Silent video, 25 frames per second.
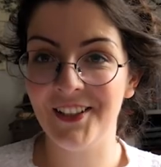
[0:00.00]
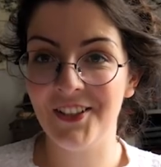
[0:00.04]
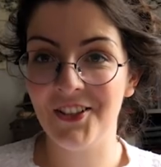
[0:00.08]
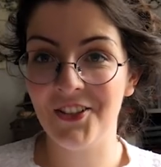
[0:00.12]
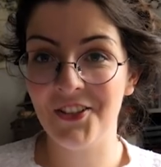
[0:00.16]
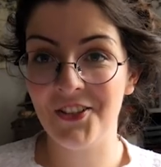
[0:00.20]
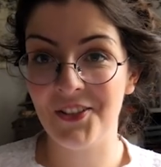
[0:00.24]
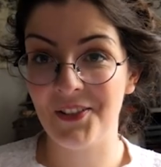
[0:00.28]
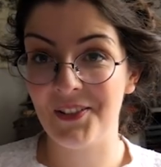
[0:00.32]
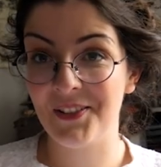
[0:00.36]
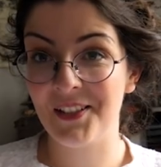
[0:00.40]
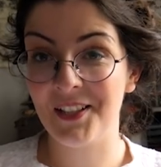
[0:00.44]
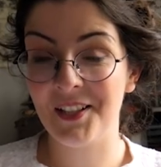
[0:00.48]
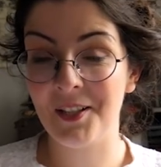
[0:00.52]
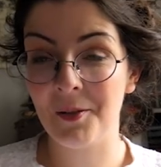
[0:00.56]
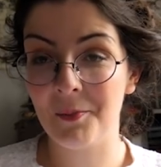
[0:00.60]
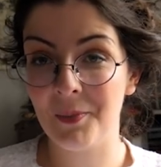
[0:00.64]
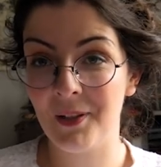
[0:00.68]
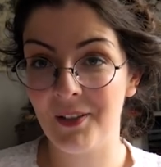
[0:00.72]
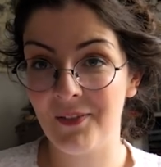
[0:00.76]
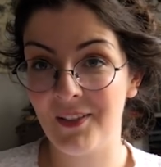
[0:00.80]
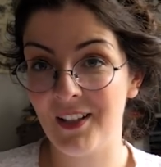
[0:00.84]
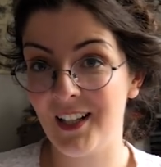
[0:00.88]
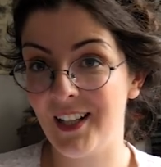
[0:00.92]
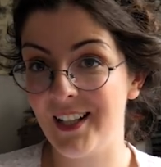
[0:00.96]
and just use a little
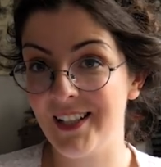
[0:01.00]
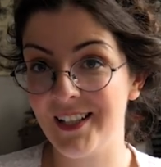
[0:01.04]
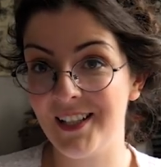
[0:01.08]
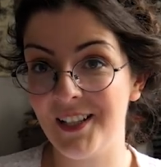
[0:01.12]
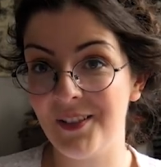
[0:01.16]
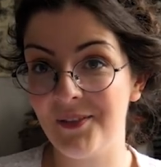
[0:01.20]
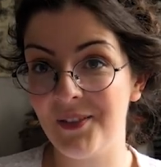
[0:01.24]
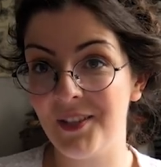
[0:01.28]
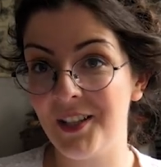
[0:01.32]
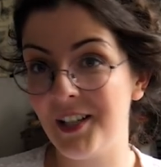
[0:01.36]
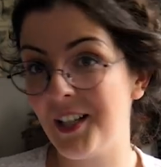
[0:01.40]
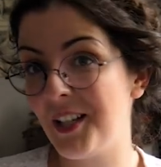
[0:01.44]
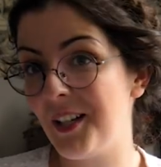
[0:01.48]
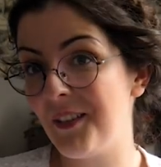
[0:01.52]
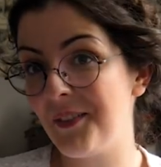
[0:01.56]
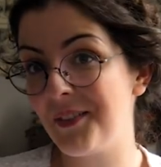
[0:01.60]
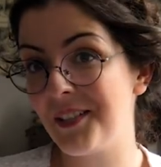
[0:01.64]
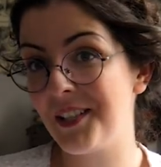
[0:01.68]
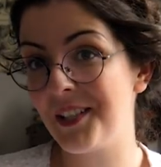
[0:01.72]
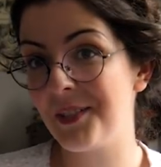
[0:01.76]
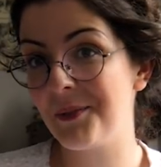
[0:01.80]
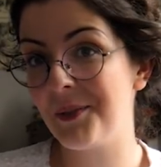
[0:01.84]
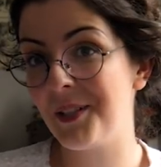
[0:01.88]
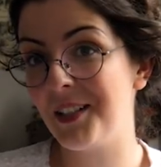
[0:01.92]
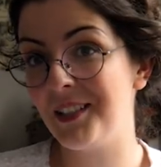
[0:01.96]
bit of elastic for the cuffs
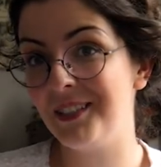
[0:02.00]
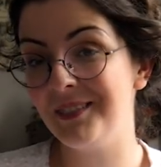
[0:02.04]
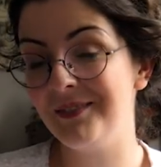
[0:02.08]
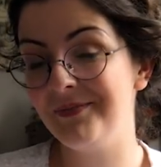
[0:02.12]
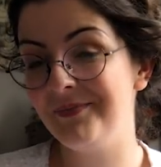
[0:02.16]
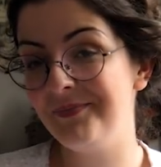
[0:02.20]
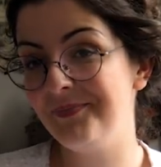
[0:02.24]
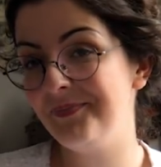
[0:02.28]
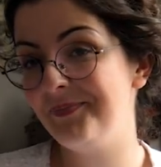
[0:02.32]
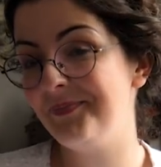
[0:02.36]
as well.